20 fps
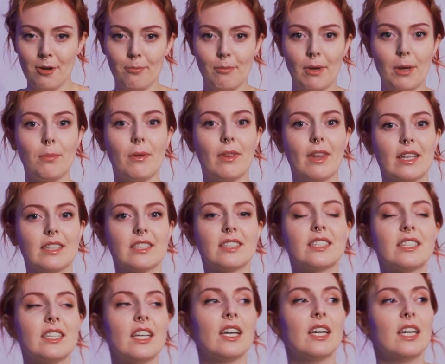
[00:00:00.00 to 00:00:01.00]
Maybe
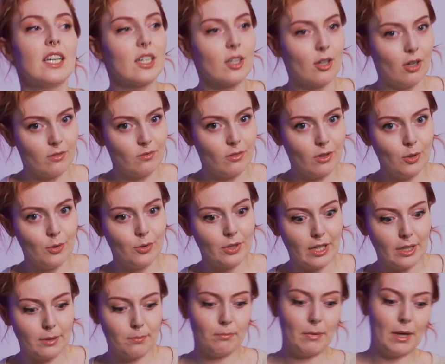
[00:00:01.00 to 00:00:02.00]
that's
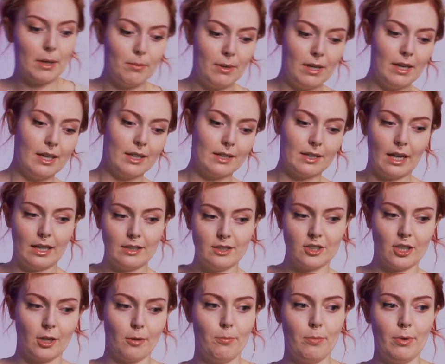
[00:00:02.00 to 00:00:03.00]
convoluted, maybe it
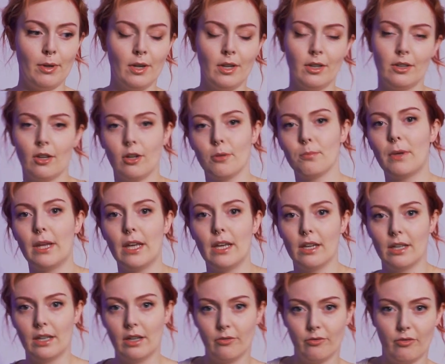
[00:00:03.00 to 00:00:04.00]
ends up not
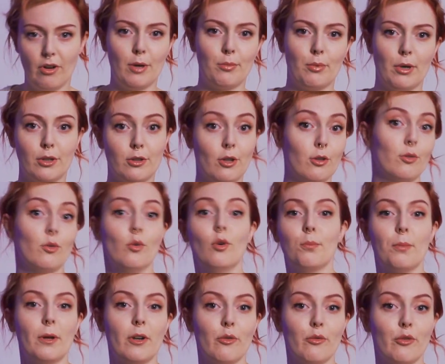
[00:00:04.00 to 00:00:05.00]
being enough fabric to do a
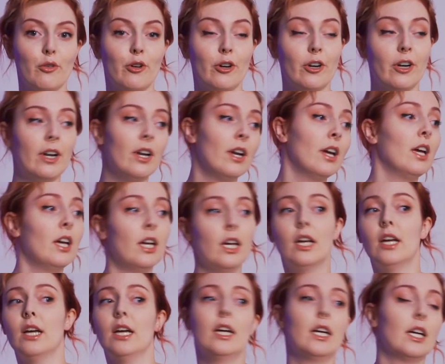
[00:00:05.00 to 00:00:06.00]
pinafore.
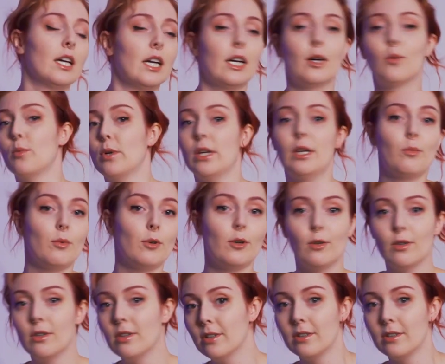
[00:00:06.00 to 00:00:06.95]
We will